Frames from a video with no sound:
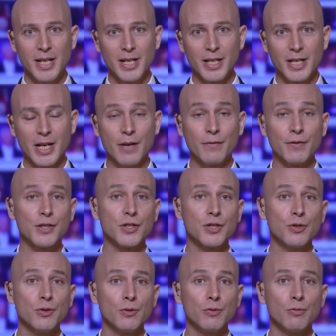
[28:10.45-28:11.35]
in an effort
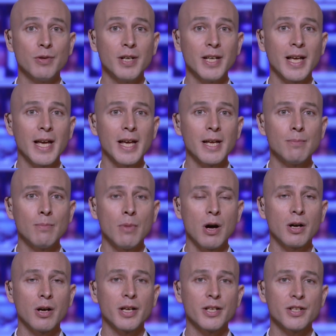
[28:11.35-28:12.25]
to regain
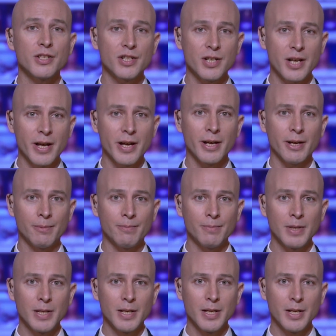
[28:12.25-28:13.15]
market share.
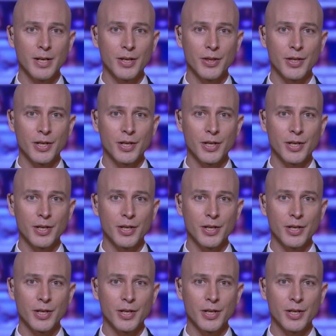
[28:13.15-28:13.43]
The